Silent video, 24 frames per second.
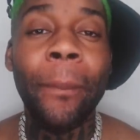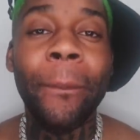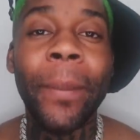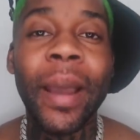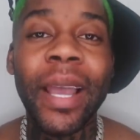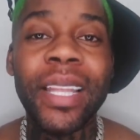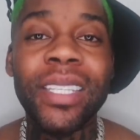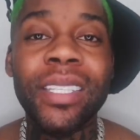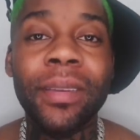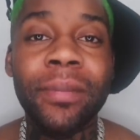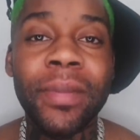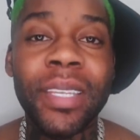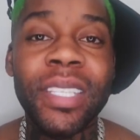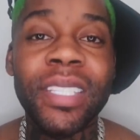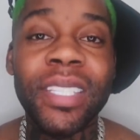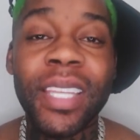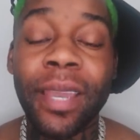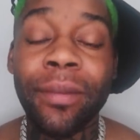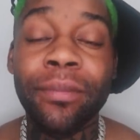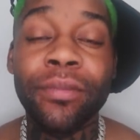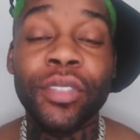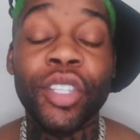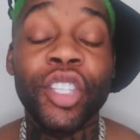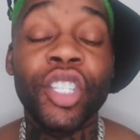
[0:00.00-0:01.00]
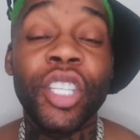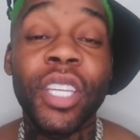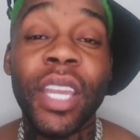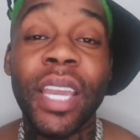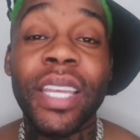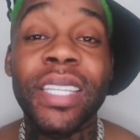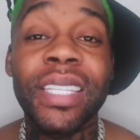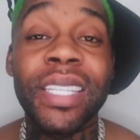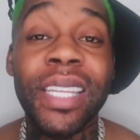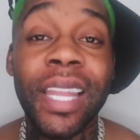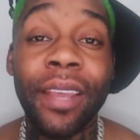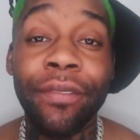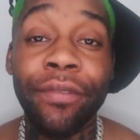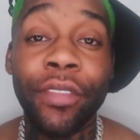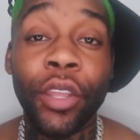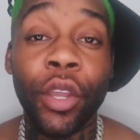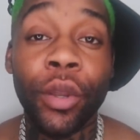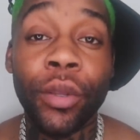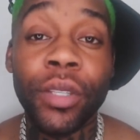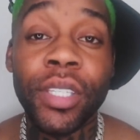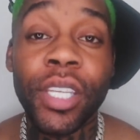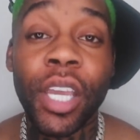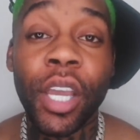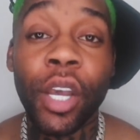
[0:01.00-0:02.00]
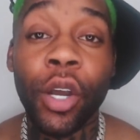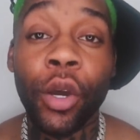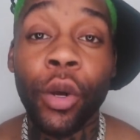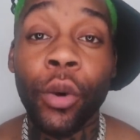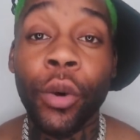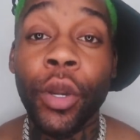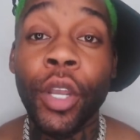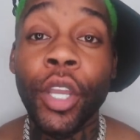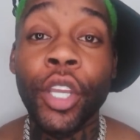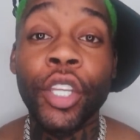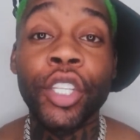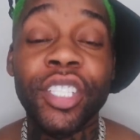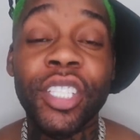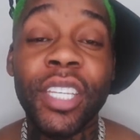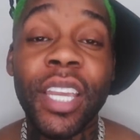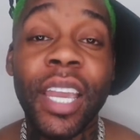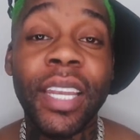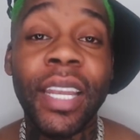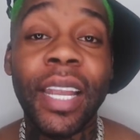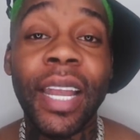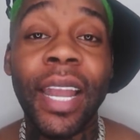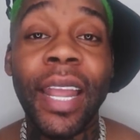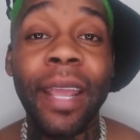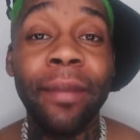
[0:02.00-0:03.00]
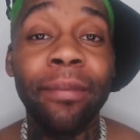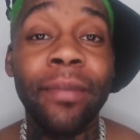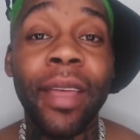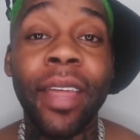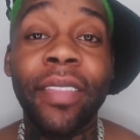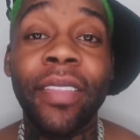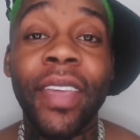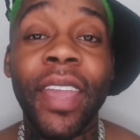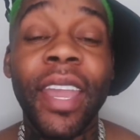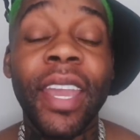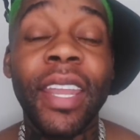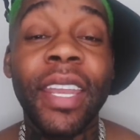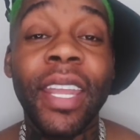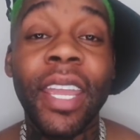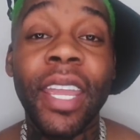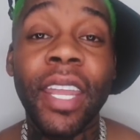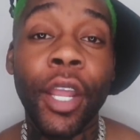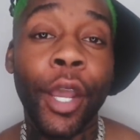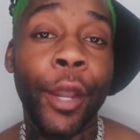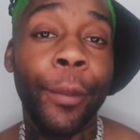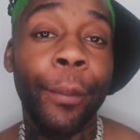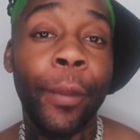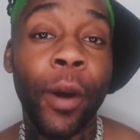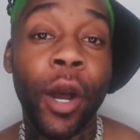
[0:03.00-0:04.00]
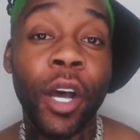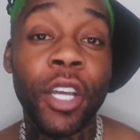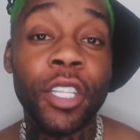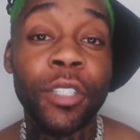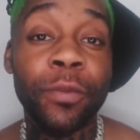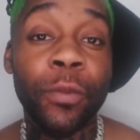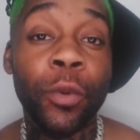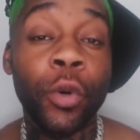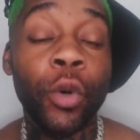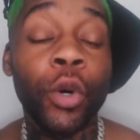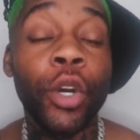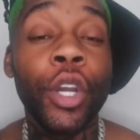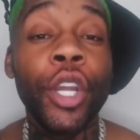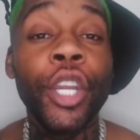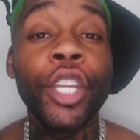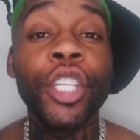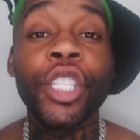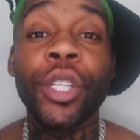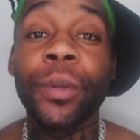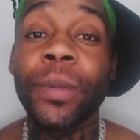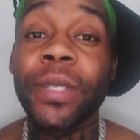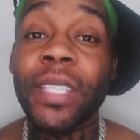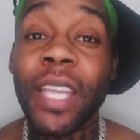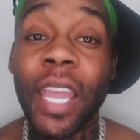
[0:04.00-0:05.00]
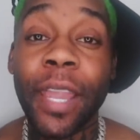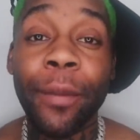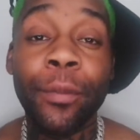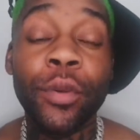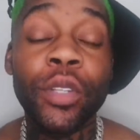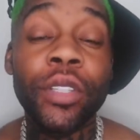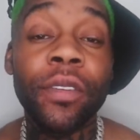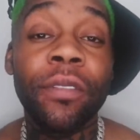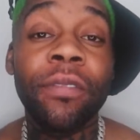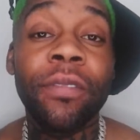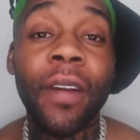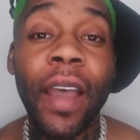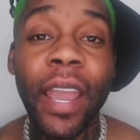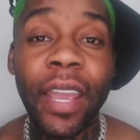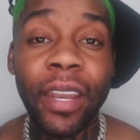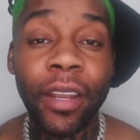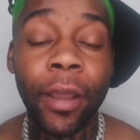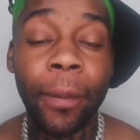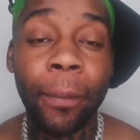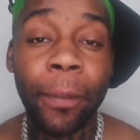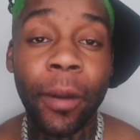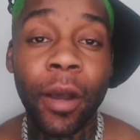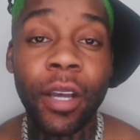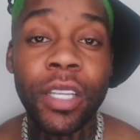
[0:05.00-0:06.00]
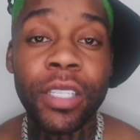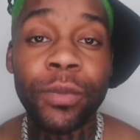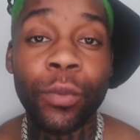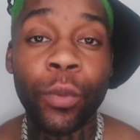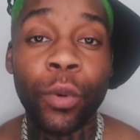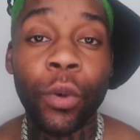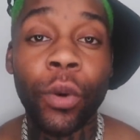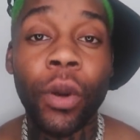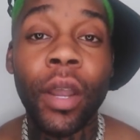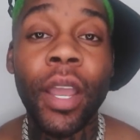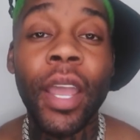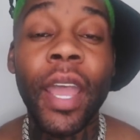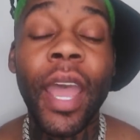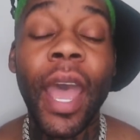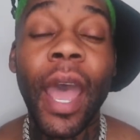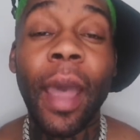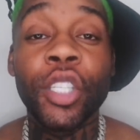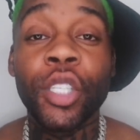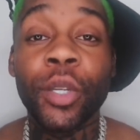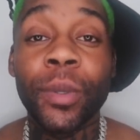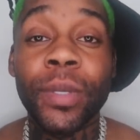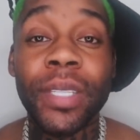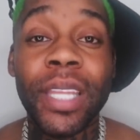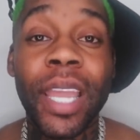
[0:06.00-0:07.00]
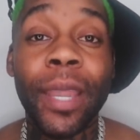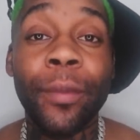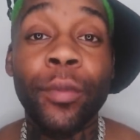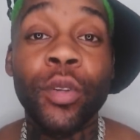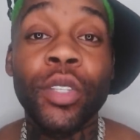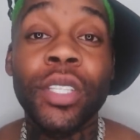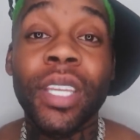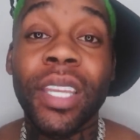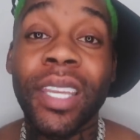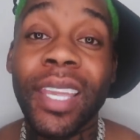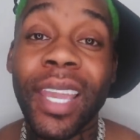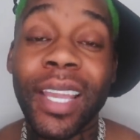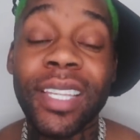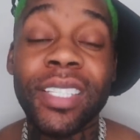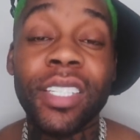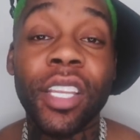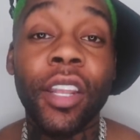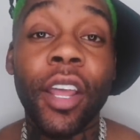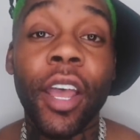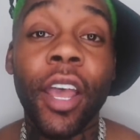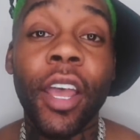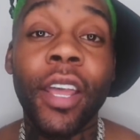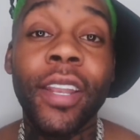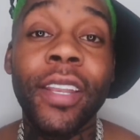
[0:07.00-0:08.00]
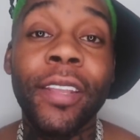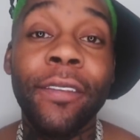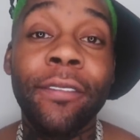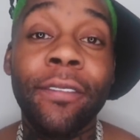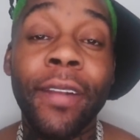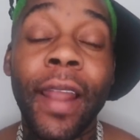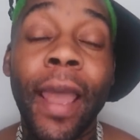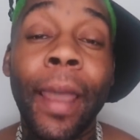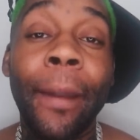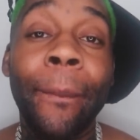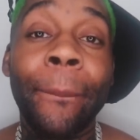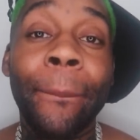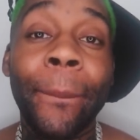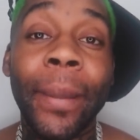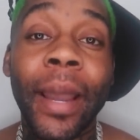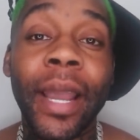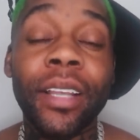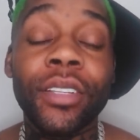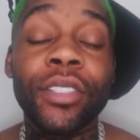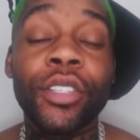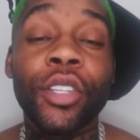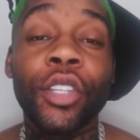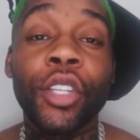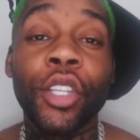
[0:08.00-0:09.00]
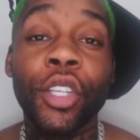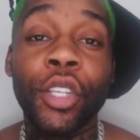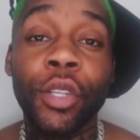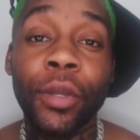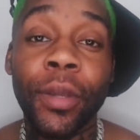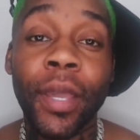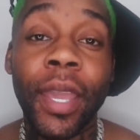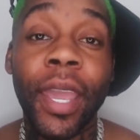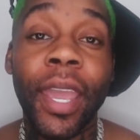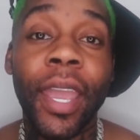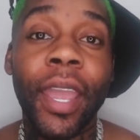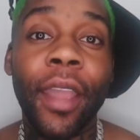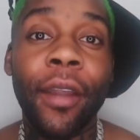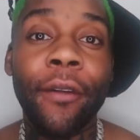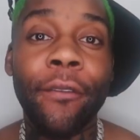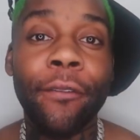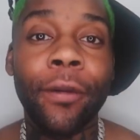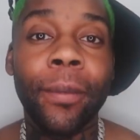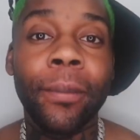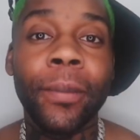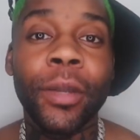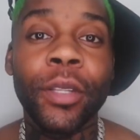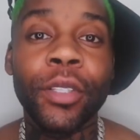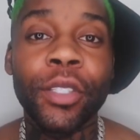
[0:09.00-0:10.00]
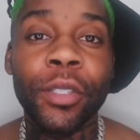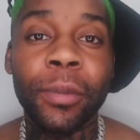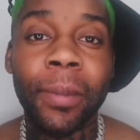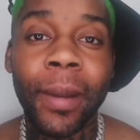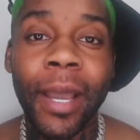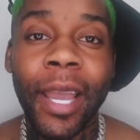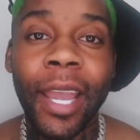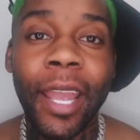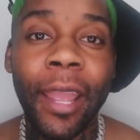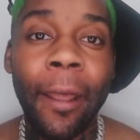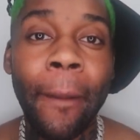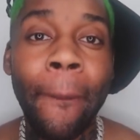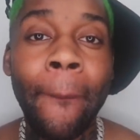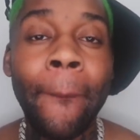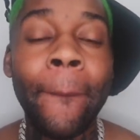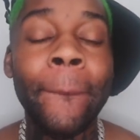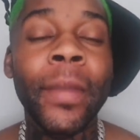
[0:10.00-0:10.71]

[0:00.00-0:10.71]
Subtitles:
Back to Miss DeMZ, she has left the hotel. She had claimed that they had hid her passport. She was able to find her passport. She was able to get an early flight back to the UK from Dubai.